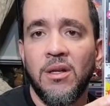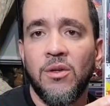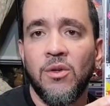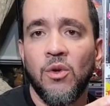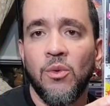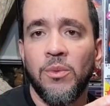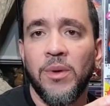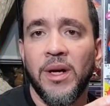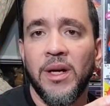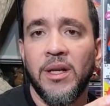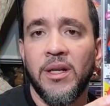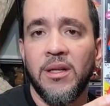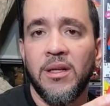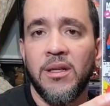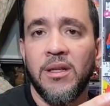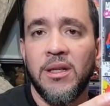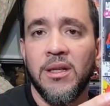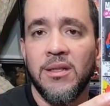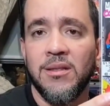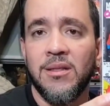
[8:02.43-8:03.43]
Nobody
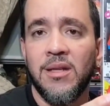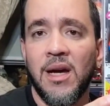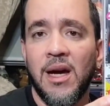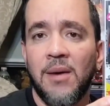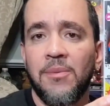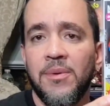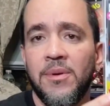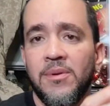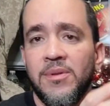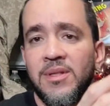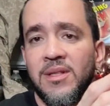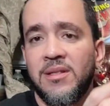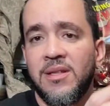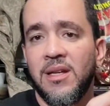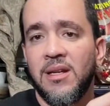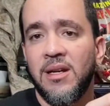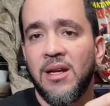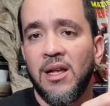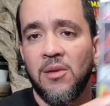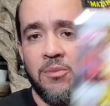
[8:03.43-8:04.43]
can top it. It's a
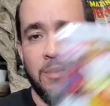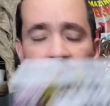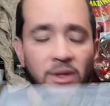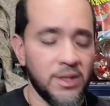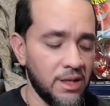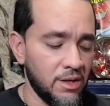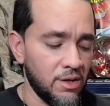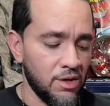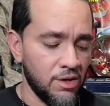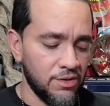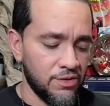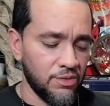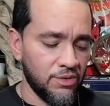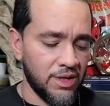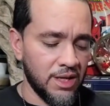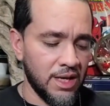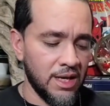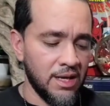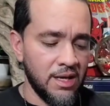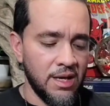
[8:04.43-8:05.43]
$10 book, and I also
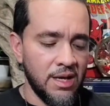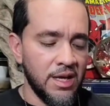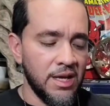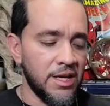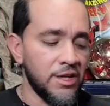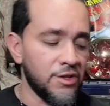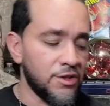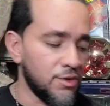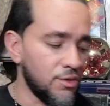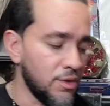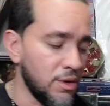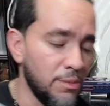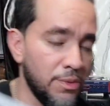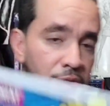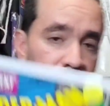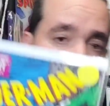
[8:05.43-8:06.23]
got issue number